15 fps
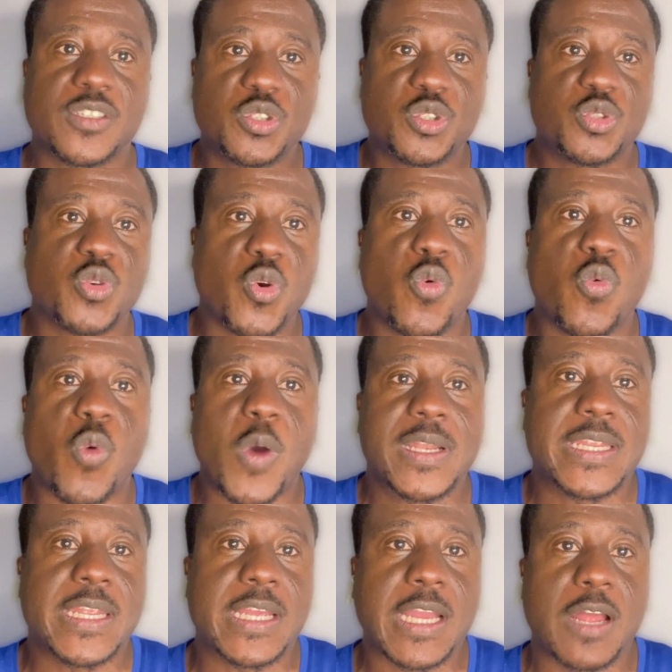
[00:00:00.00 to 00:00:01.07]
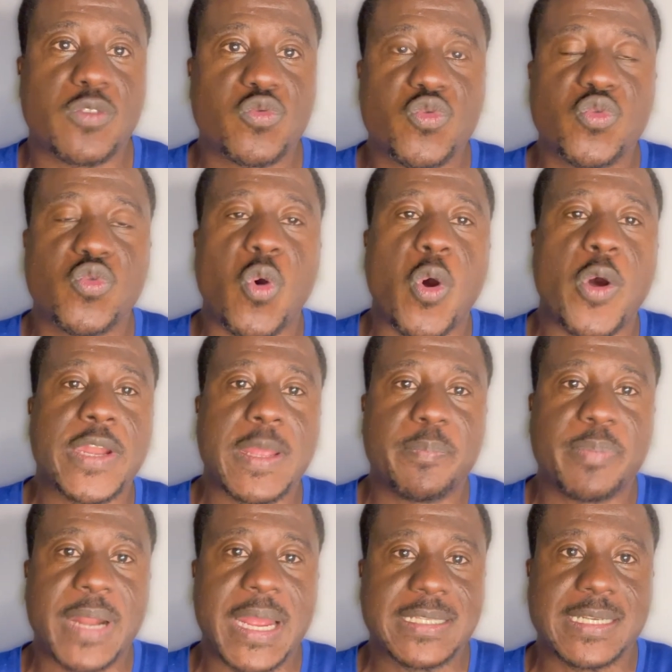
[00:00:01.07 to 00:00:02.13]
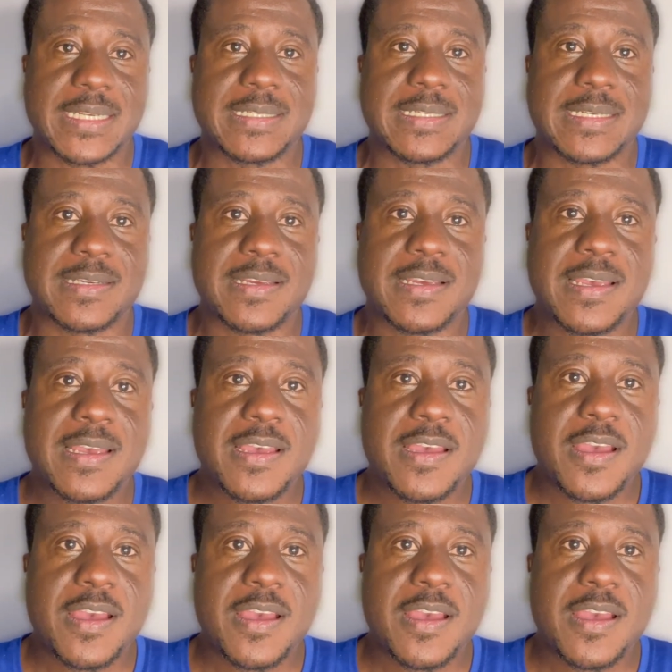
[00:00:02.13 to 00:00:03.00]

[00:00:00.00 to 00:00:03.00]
still show what they can do on a brighter day.